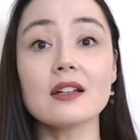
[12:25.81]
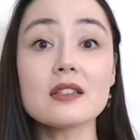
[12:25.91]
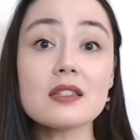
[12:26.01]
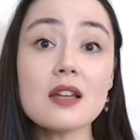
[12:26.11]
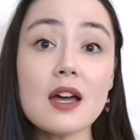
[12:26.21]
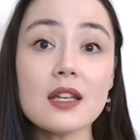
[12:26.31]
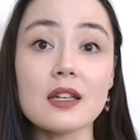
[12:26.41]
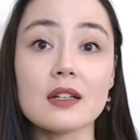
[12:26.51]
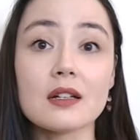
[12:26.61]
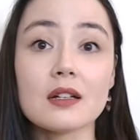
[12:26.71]

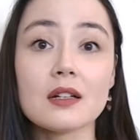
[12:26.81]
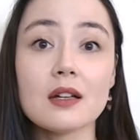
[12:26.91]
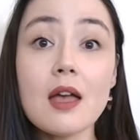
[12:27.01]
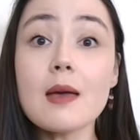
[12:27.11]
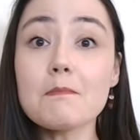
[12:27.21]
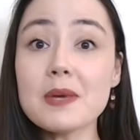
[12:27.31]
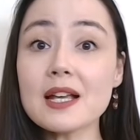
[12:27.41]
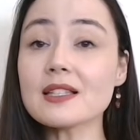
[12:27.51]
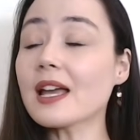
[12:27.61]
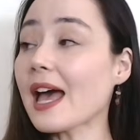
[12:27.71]
studied,
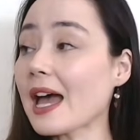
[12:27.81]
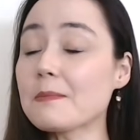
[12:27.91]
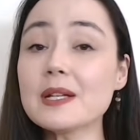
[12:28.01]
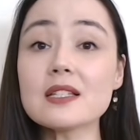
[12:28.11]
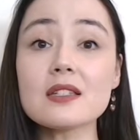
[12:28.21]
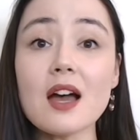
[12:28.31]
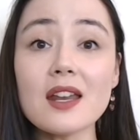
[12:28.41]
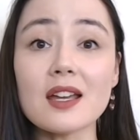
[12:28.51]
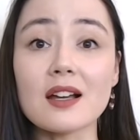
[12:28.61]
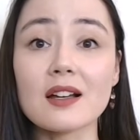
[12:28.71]
because I had been
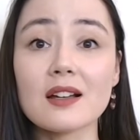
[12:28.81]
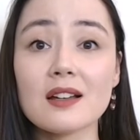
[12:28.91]
studying.